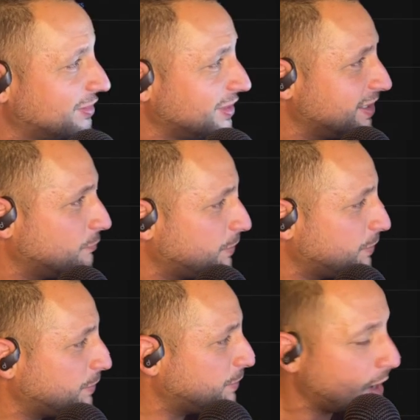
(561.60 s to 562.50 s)
the week
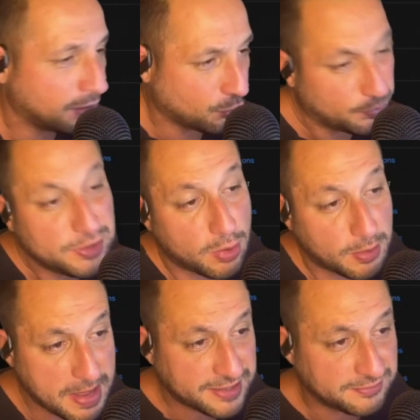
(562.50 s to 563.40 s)
one
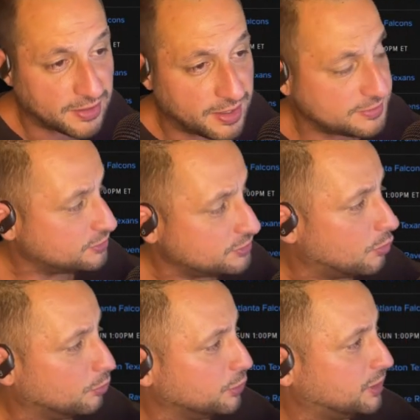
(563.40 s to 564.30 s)
betting lines.
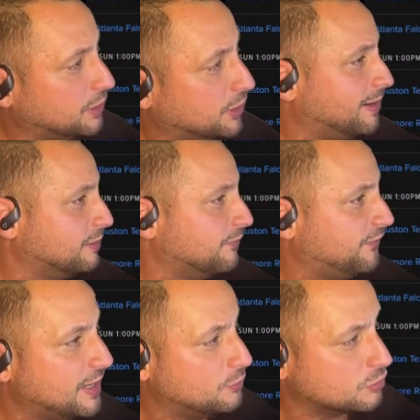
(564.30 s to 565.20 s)
We're looking at the
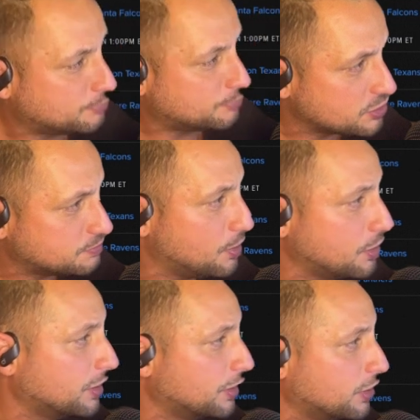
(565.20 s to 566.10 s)
FanDuel Sportsbook.
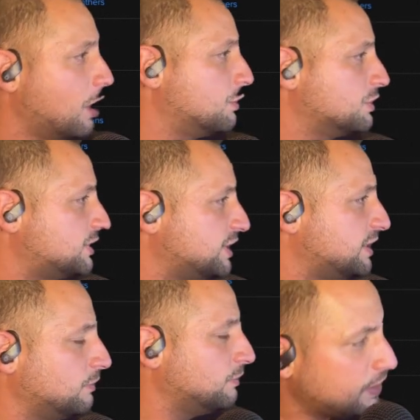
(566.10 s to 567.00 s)
We're
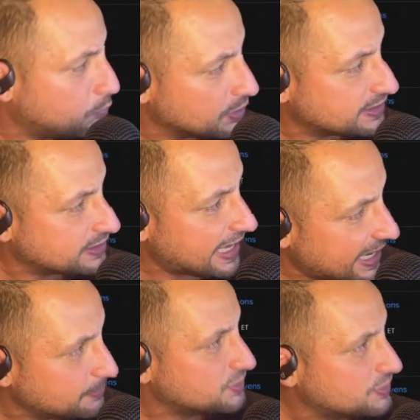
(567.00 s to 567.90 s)
seeing week one's
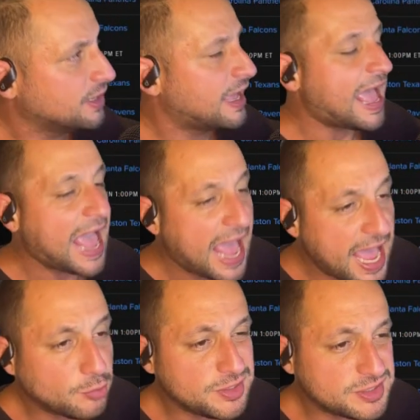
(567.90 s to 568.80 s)
games. How
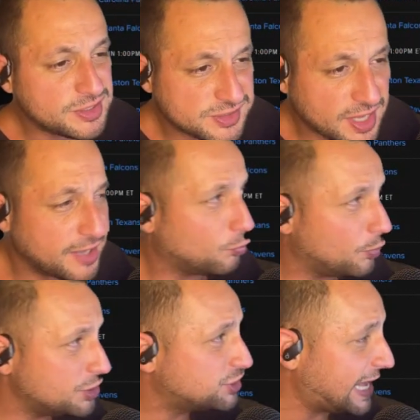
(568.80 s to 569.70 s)
do we decide
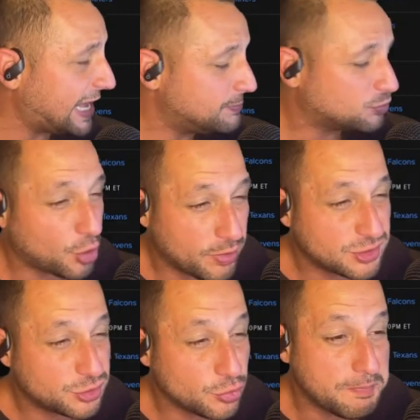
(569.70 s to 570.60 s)
which games we're
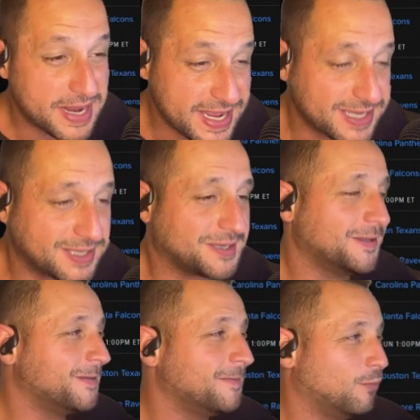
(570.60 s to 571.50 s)
going to
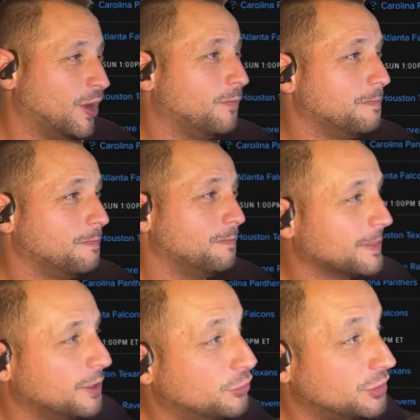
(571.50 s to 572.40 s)
pick? Well,
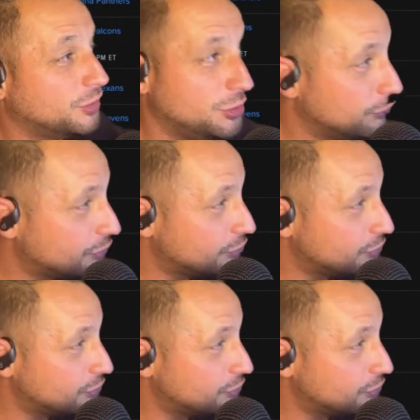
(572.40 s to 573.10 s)
you can use